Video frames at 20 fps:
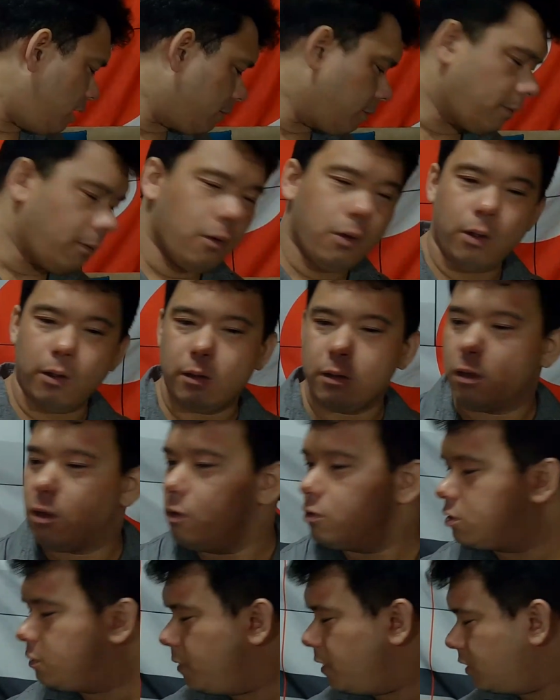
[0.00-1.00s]
a proponent
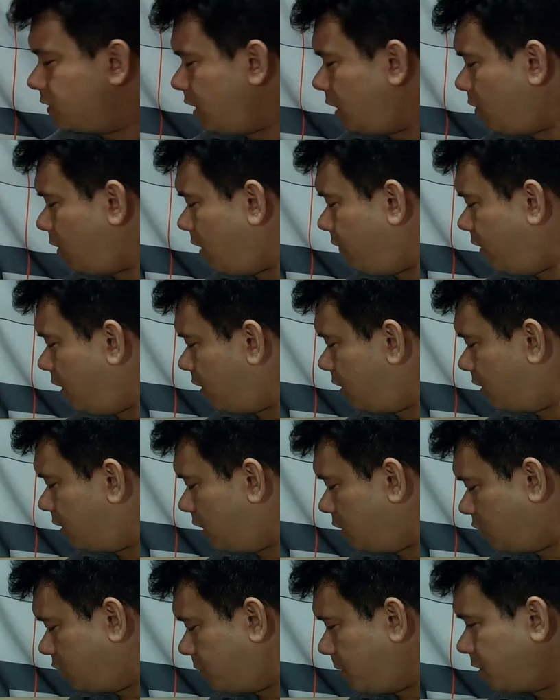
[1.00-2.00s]
close to me because I don't have anything that's